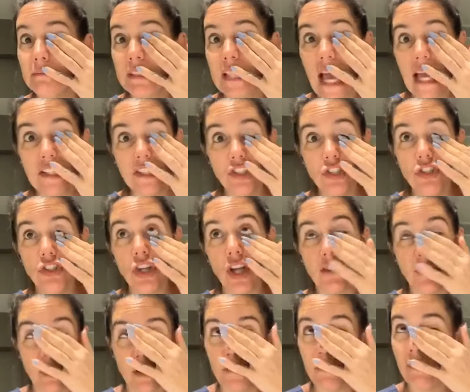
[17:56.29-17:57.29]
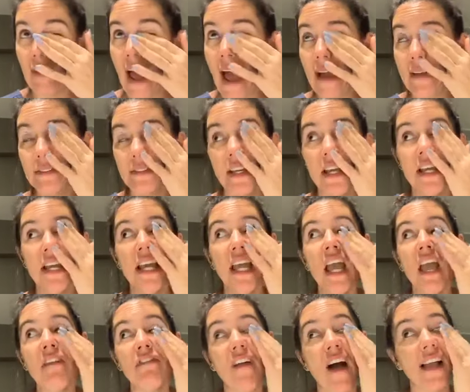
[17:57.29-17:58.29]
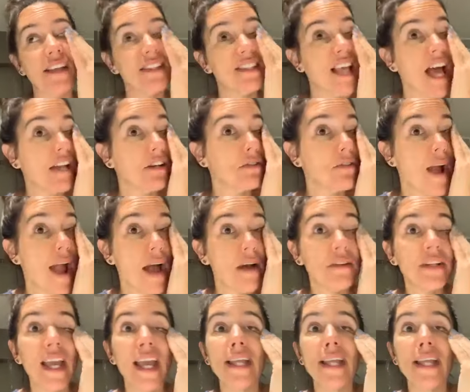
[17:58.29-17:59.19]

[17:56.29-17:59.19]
That is just a fact. If I sat around